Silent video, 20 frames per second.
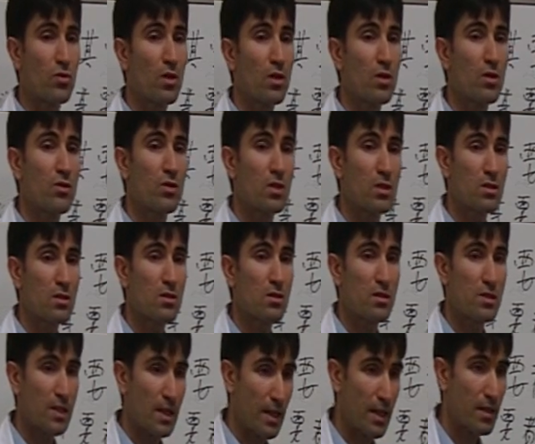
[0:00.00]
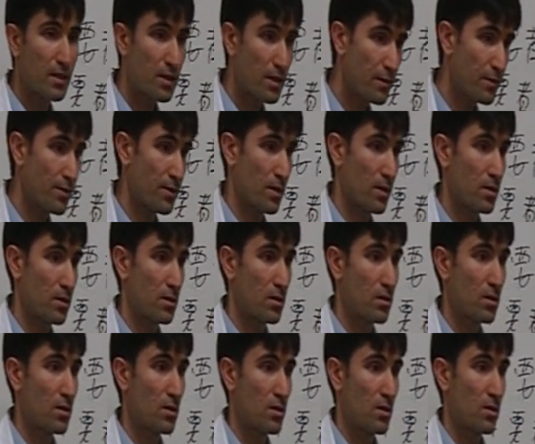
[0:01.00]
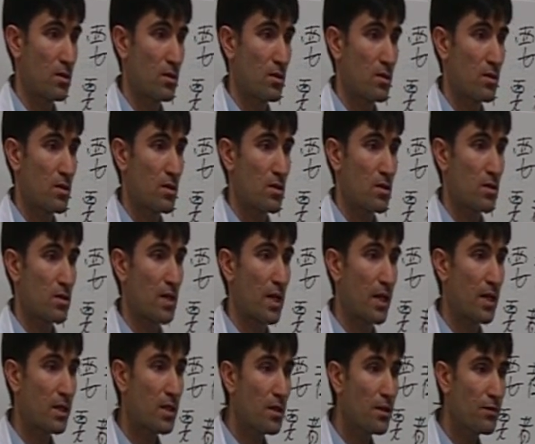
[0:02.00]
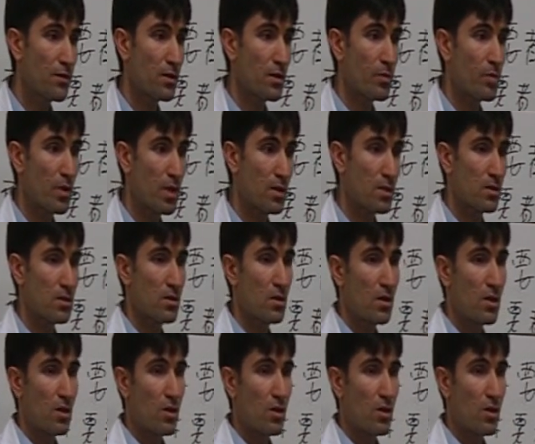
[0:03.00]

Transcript: rather it's scientific. Scientific means